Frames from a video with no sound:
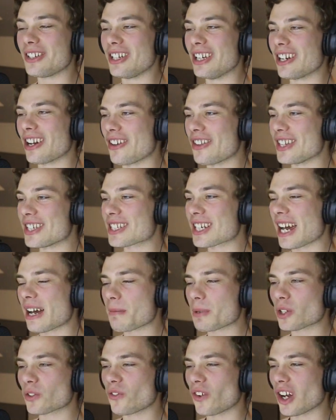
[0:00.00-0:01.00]
You know, this
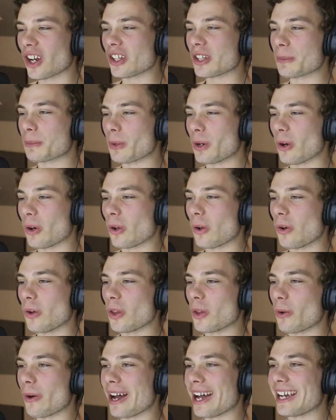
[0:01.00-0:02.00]
camera's followed the ball all
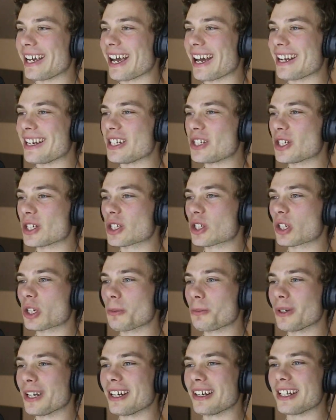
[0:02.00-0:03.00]
the way and he's just
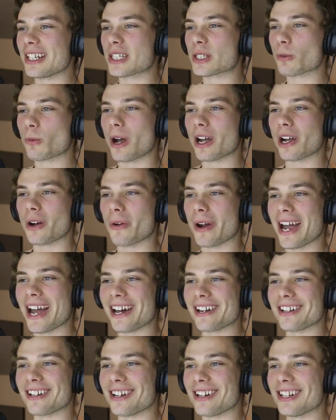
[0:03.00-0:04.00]
completely swung
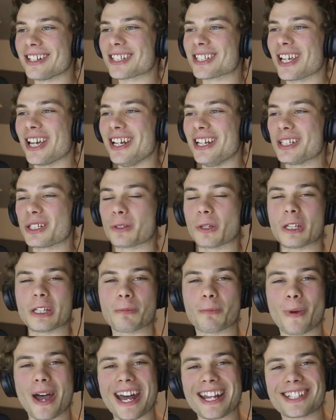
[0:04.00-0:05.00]
around and the
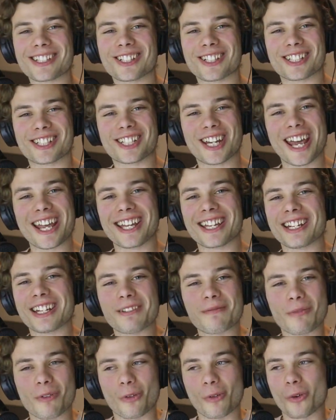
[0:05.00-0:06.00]
bat's just taking
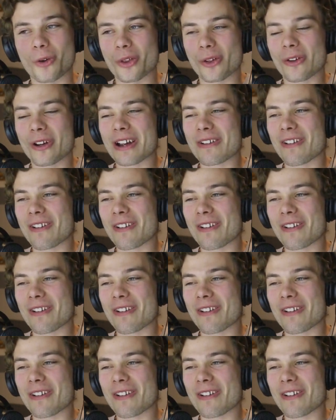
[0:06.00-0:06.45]
him all the way